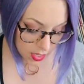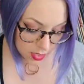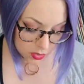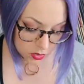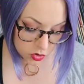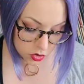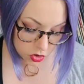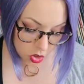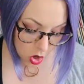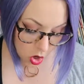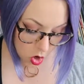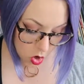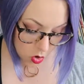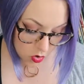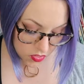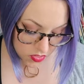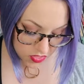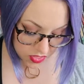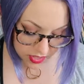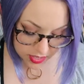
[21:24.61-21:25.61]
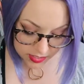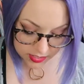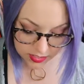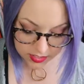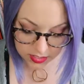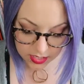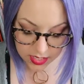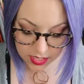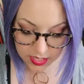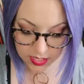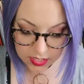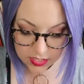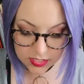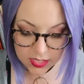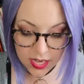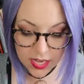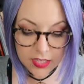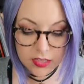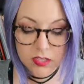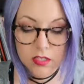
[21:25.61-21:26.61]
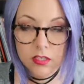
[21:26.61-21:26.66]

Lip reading: So this is a